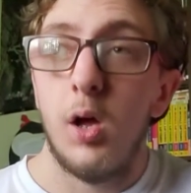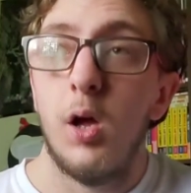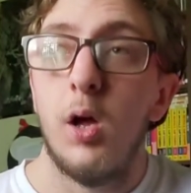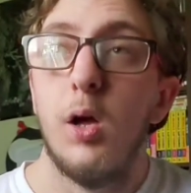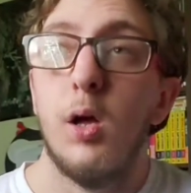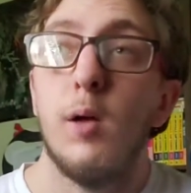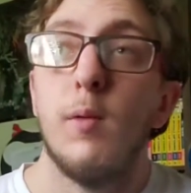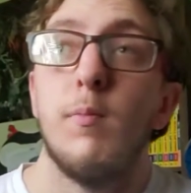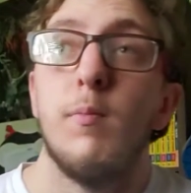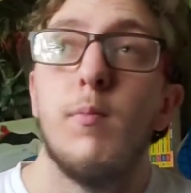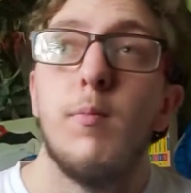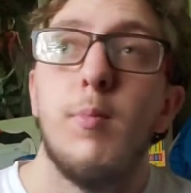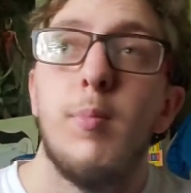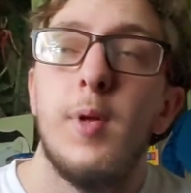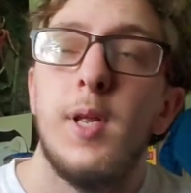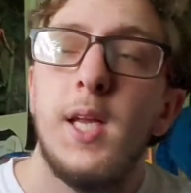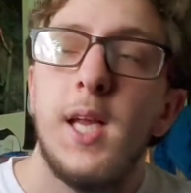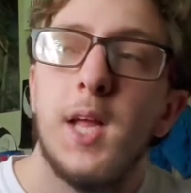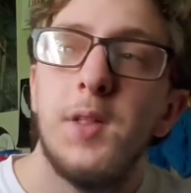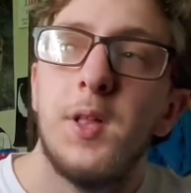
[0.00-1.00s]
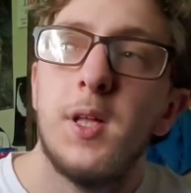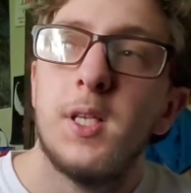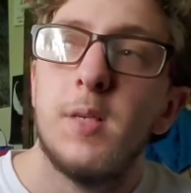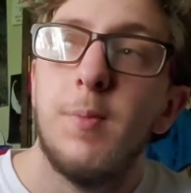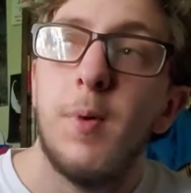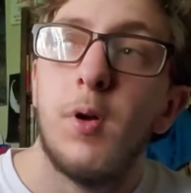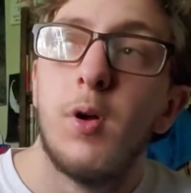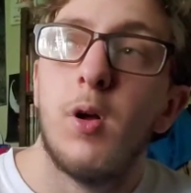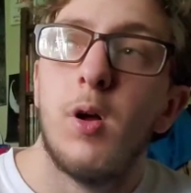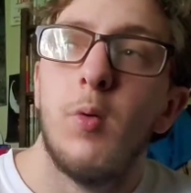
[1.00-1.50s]
Um, but yeah, that's
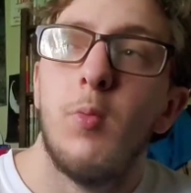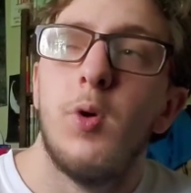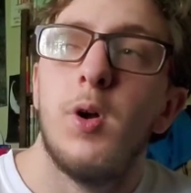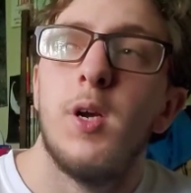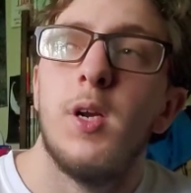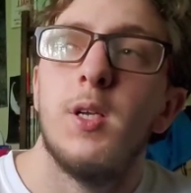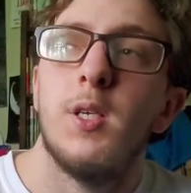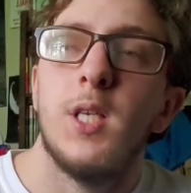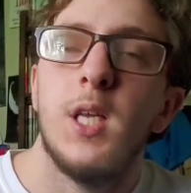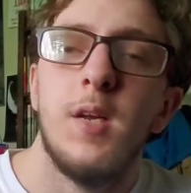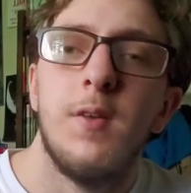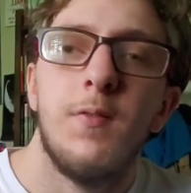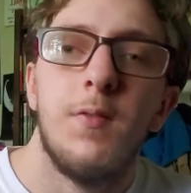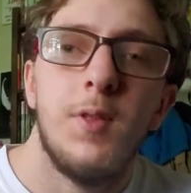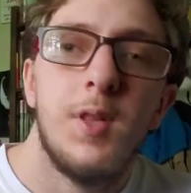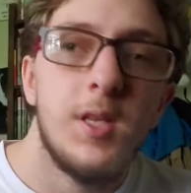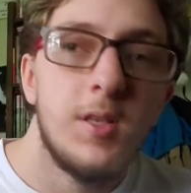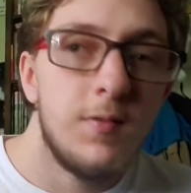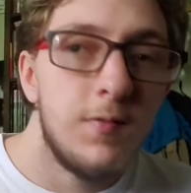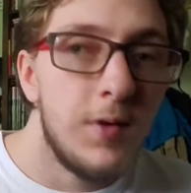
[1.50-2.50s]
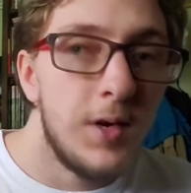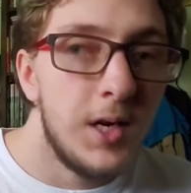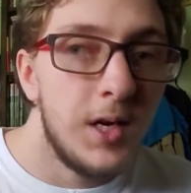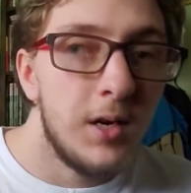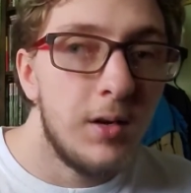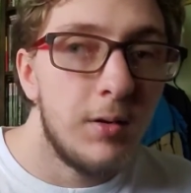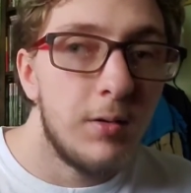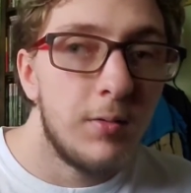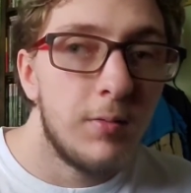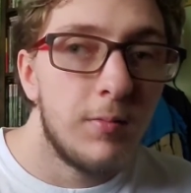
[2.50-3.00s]
about all I wanted to say for this
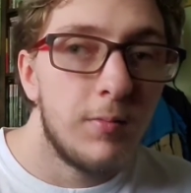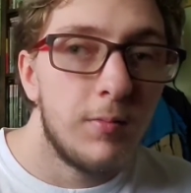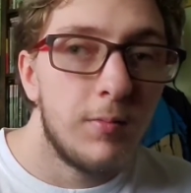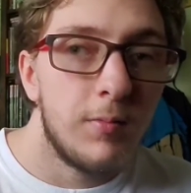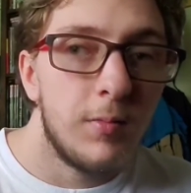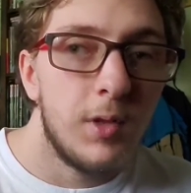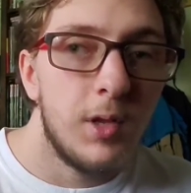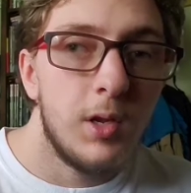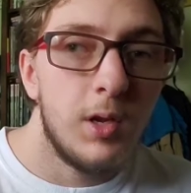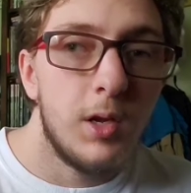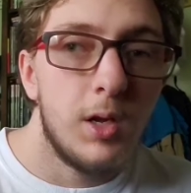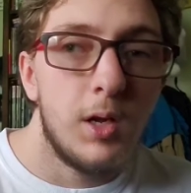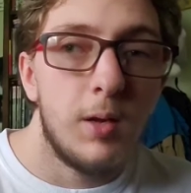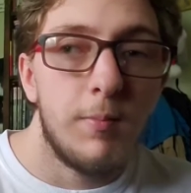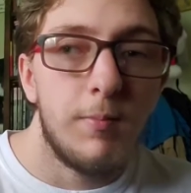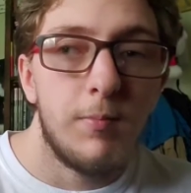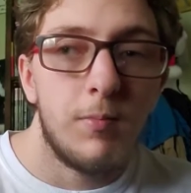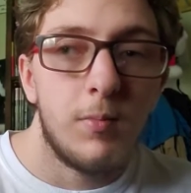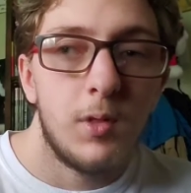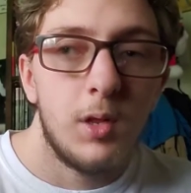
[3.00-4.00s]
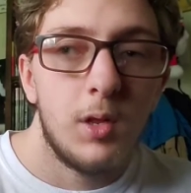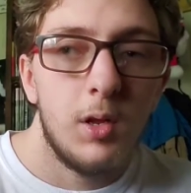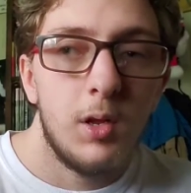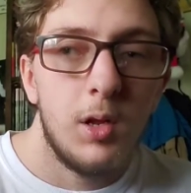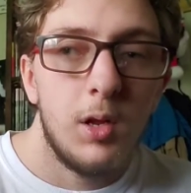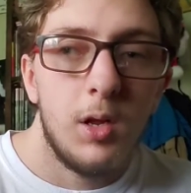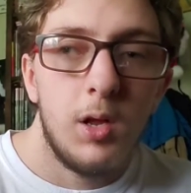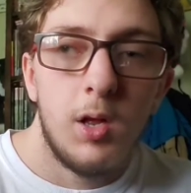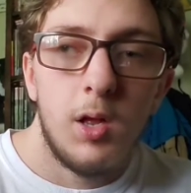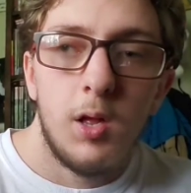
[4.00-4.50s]
video. Um,
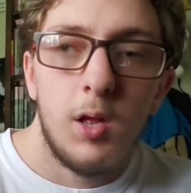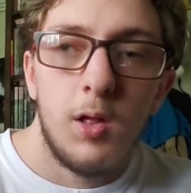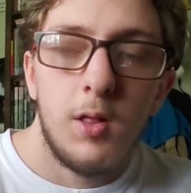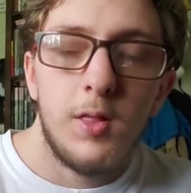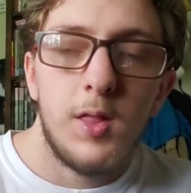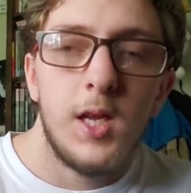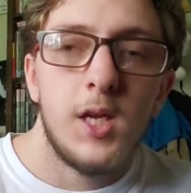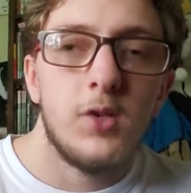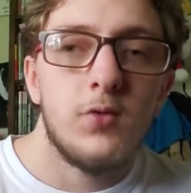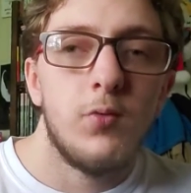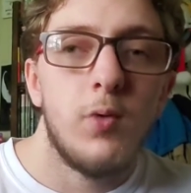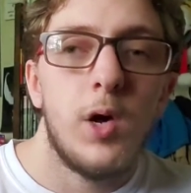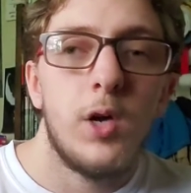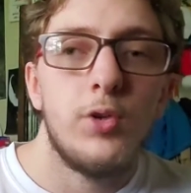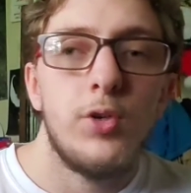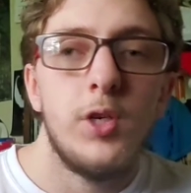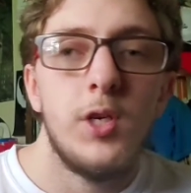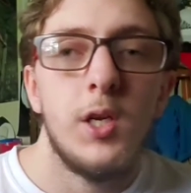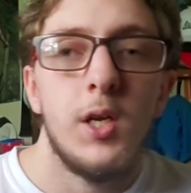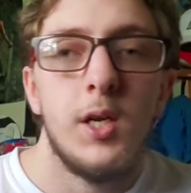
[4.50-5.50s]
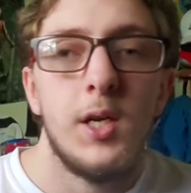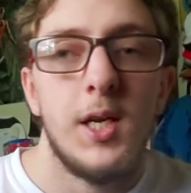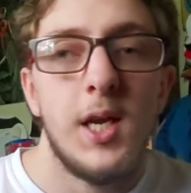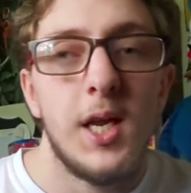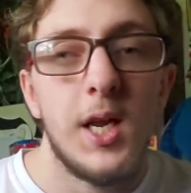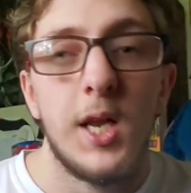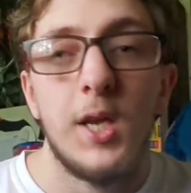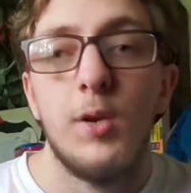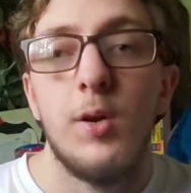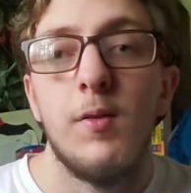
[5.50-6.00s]
thanks for watching.
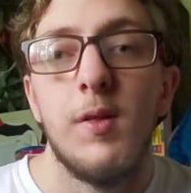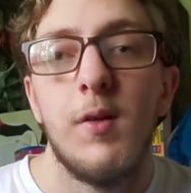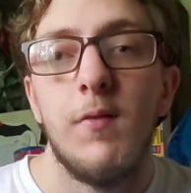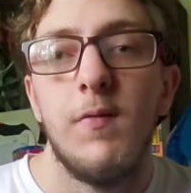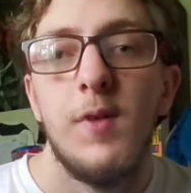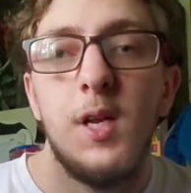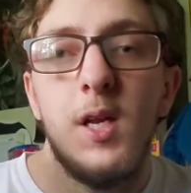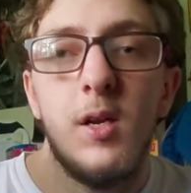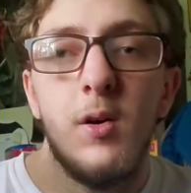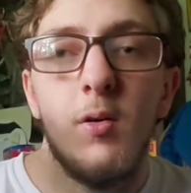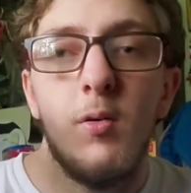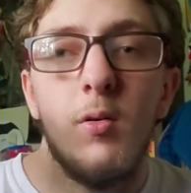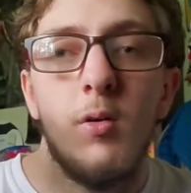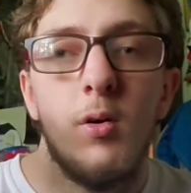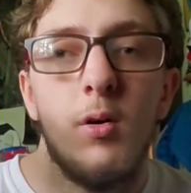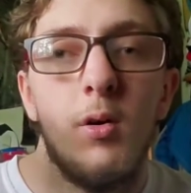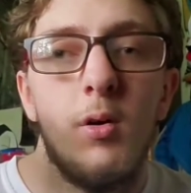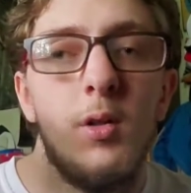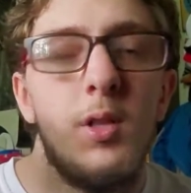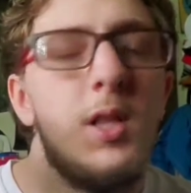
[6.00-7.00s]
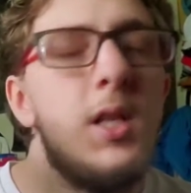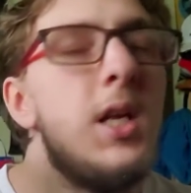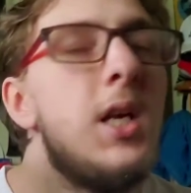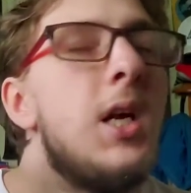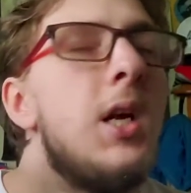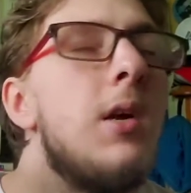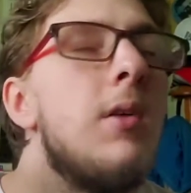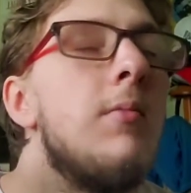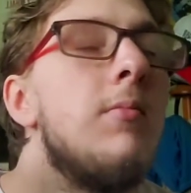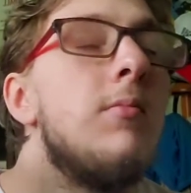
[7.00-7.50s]
Again, I do have that video,
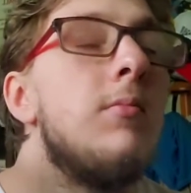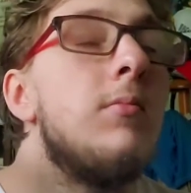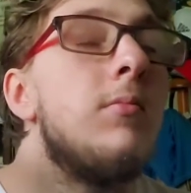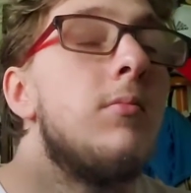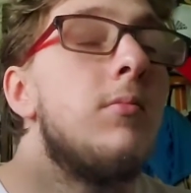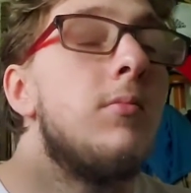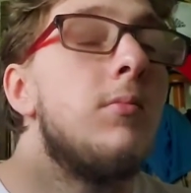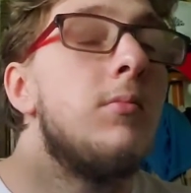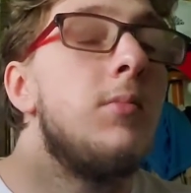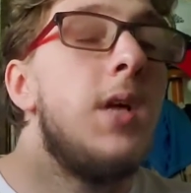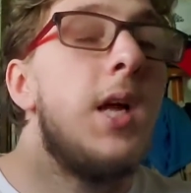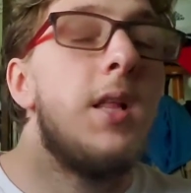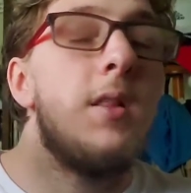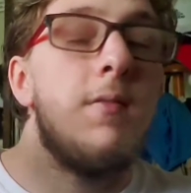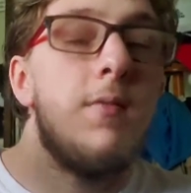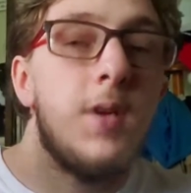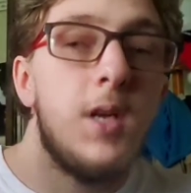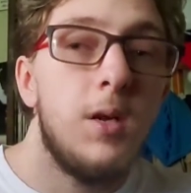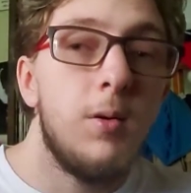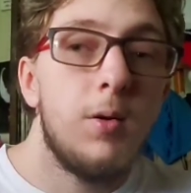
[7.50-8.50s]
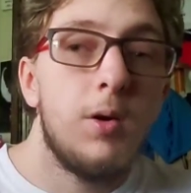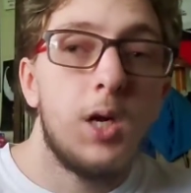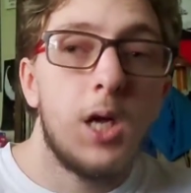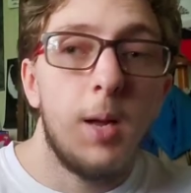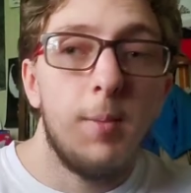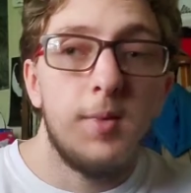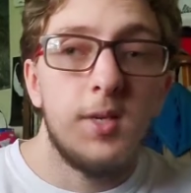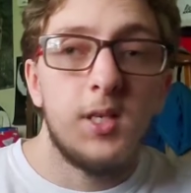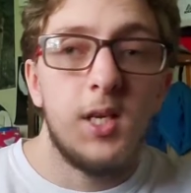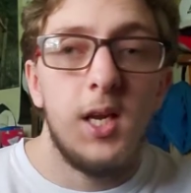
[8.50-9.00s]
the yeah, the video on
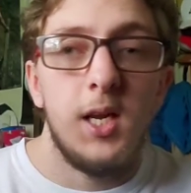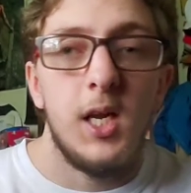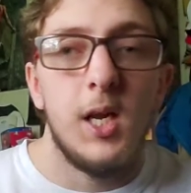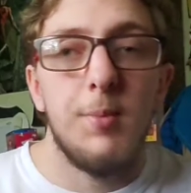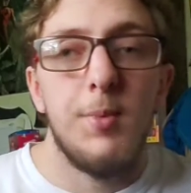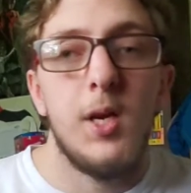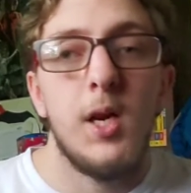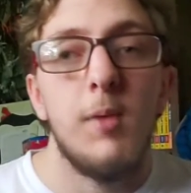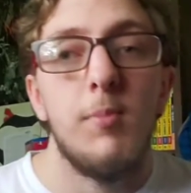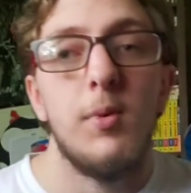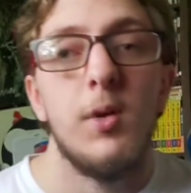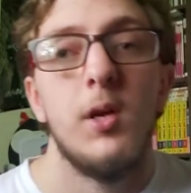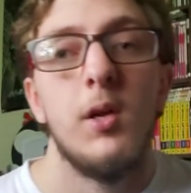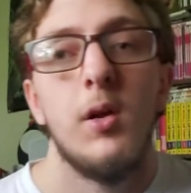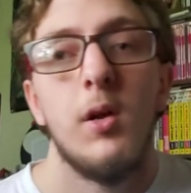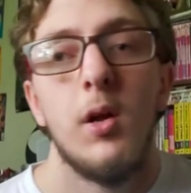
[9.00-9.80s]
Comicsgate coming up.